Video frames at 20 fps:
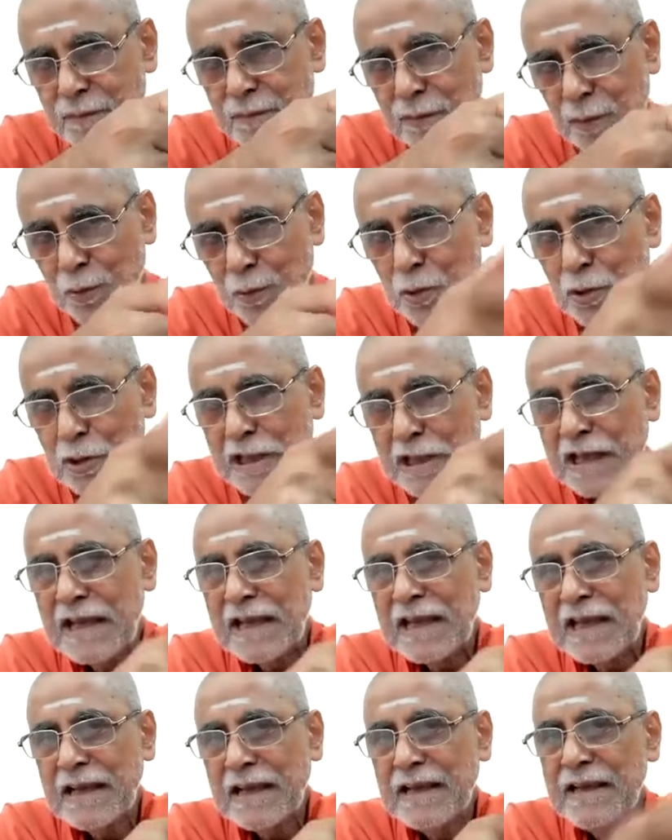
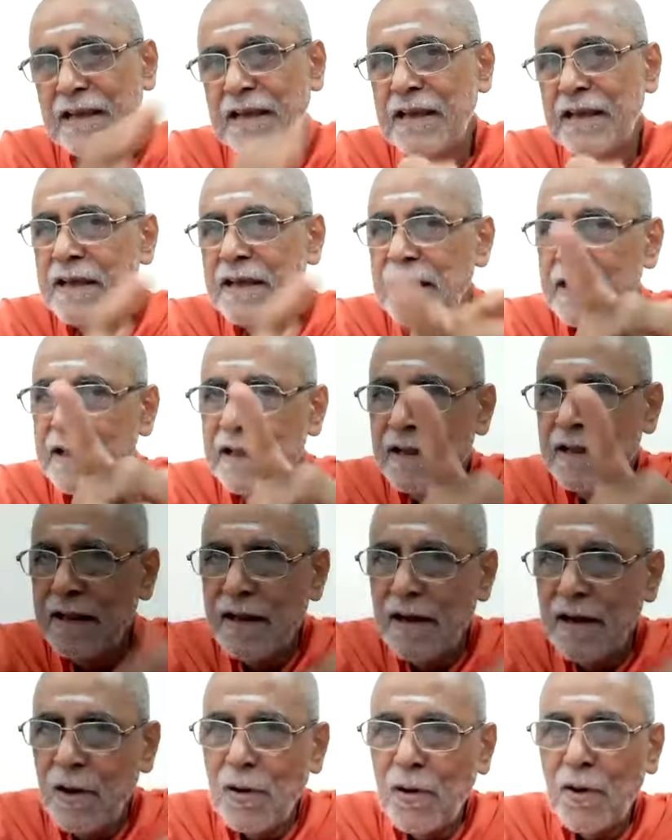Slowly,
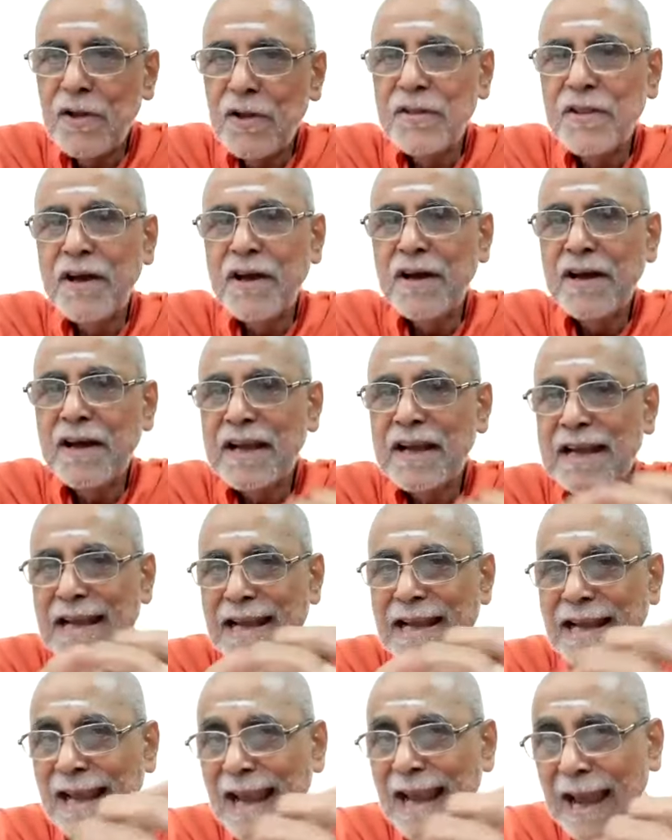on the
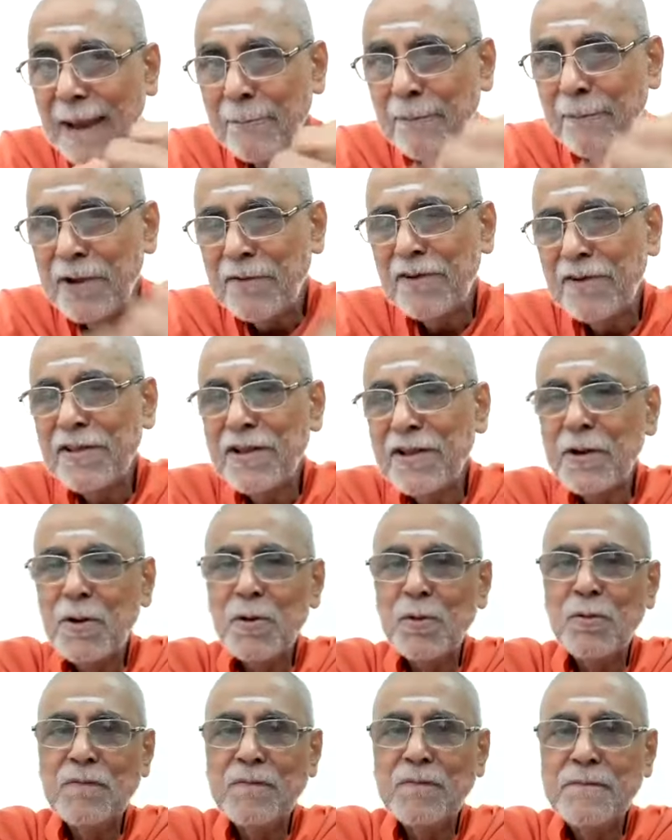gap between the
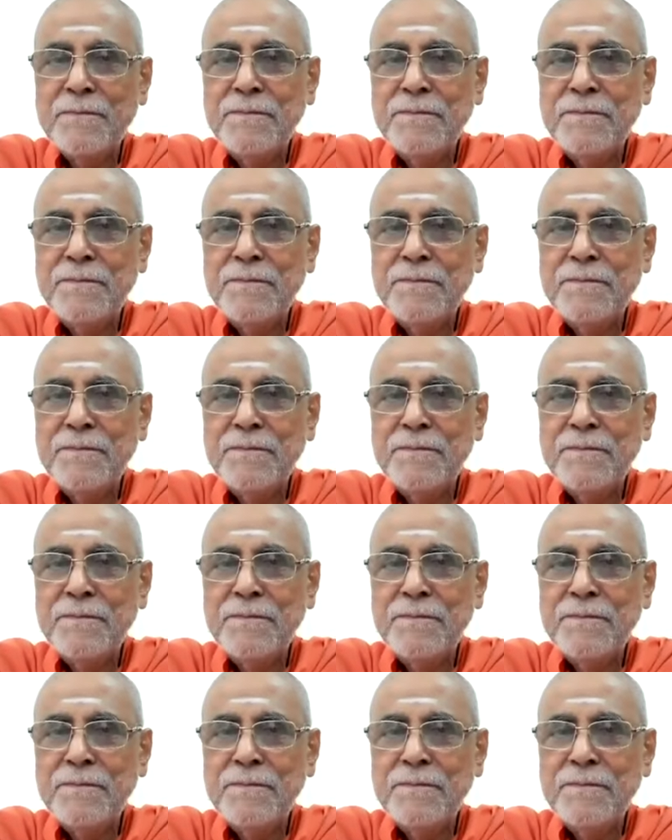two.